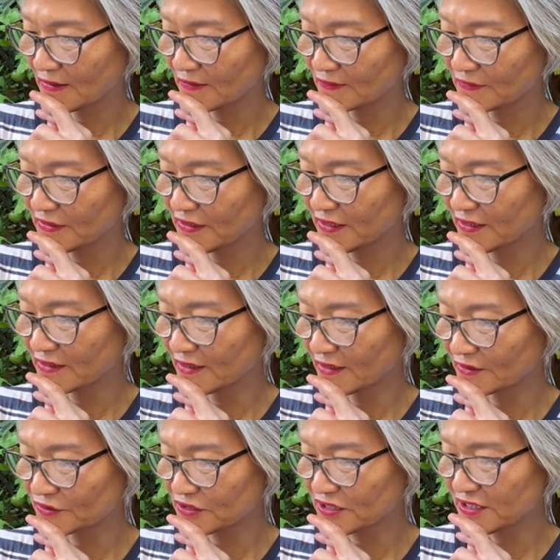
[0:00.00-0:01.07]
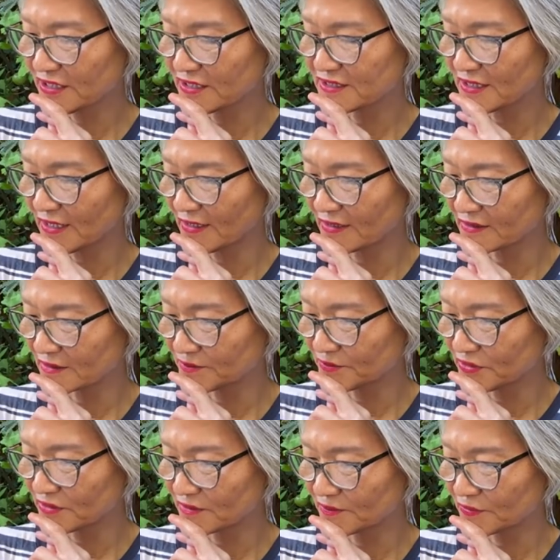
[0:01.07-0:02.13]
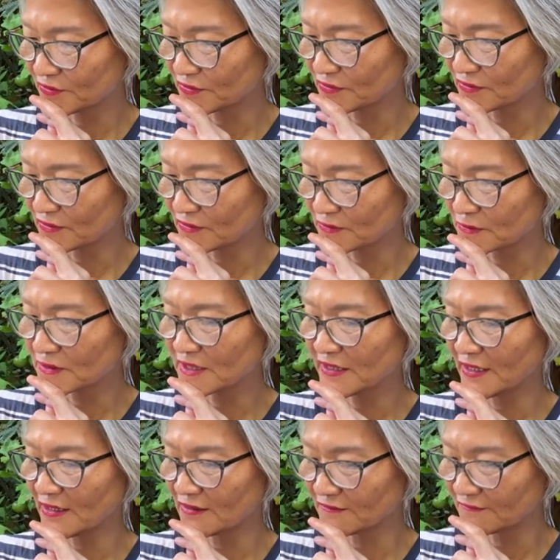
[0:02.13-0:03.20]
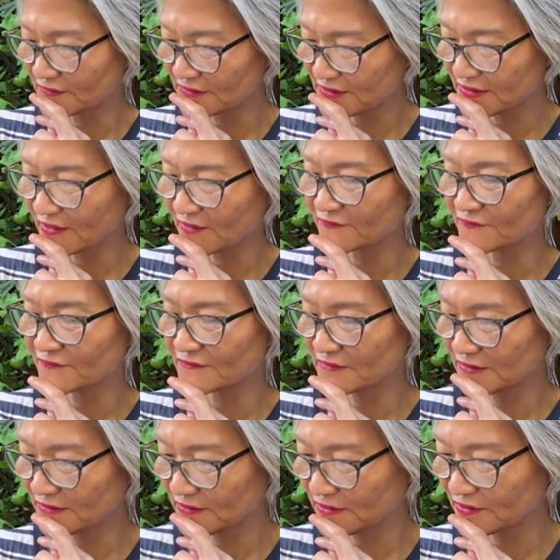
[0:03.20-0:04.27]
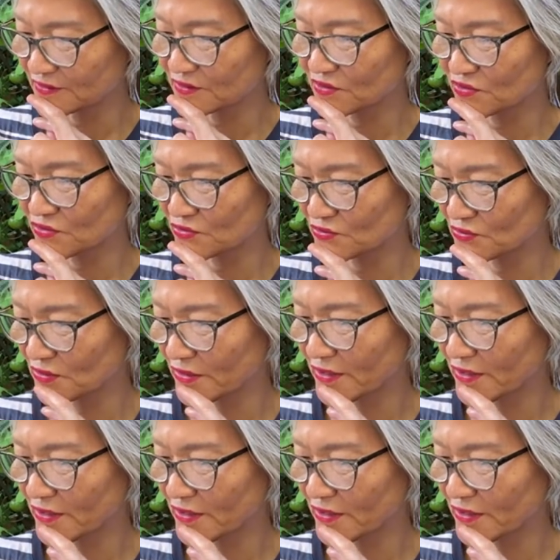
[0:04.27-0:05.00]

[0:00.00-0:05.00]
We cannot change other people, only ourselves. It is true.